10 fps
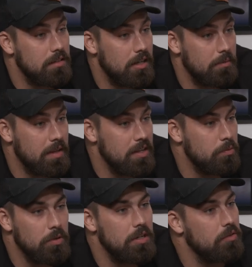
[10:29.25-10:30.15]
that
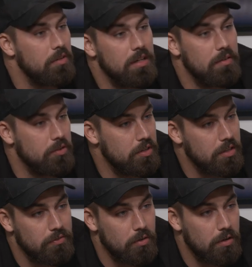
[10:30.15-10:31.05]
you really don't think of when you think
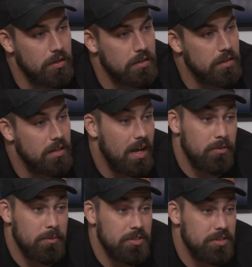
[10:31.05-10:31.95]
of Florida. I'm
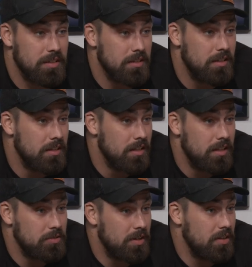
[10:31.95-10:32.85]
from Michigan,
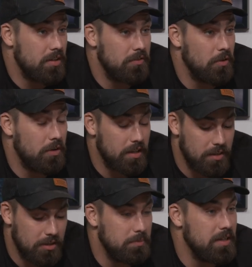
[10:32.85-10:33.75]
so when I thought of Florida, I
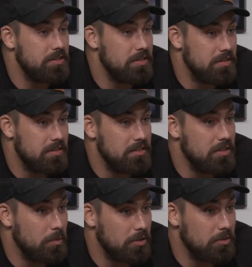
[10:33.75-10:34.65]
thought of beaches, Disney
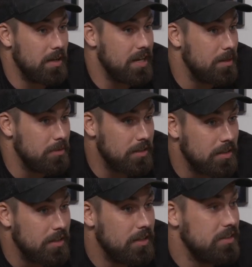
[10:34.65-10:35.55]
World, Miami.
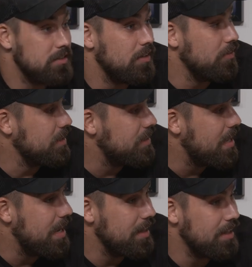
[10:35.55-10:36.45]
Right. Stuff like
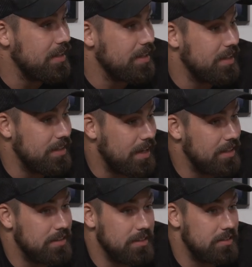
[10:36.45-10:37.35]
that.
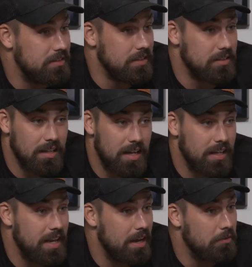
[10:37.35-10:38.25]
It's a lot of
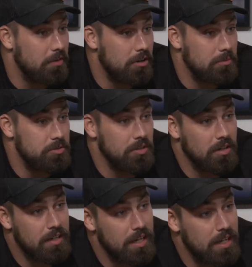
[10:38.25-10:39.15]
cattle farms, sugar
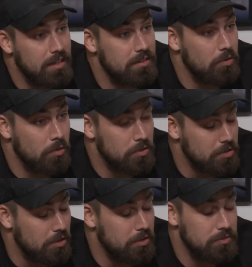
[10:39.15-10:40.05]
cane, orange
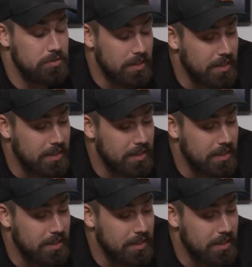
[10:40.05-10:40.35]
groves. Yeah.